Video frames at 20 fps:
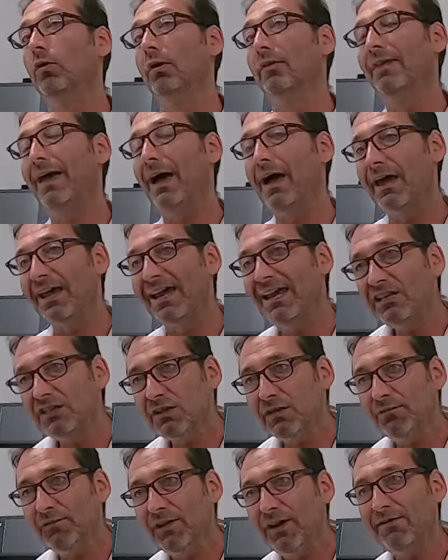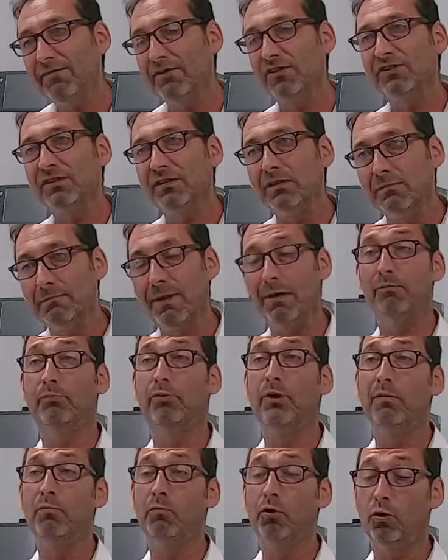and that interference in the
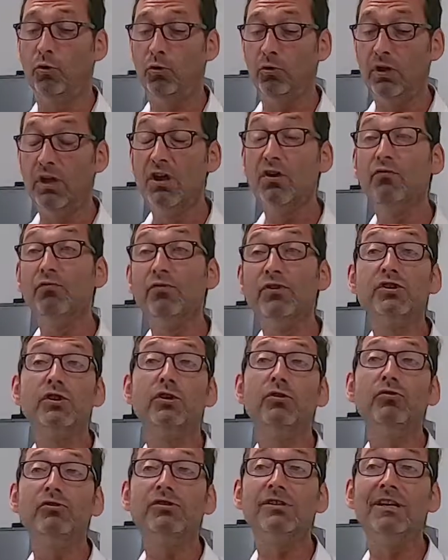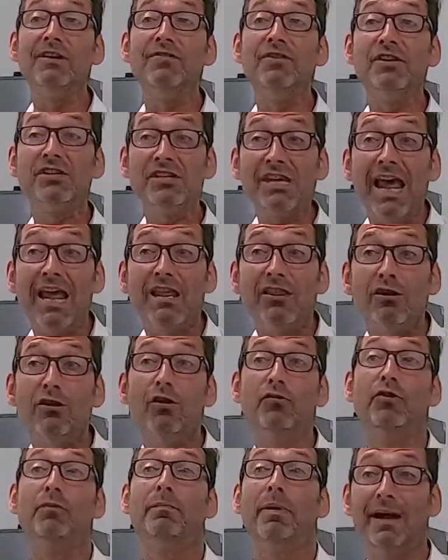membrane wall results in the death
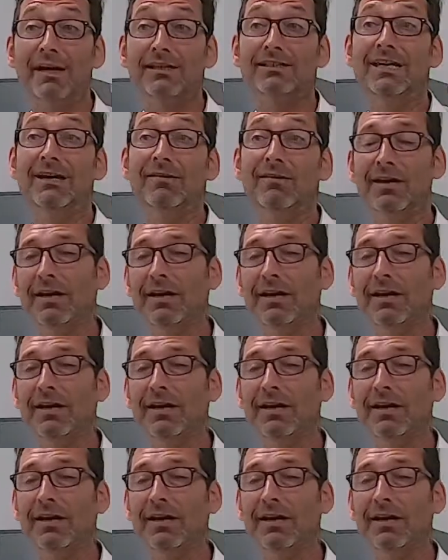of the bacteria.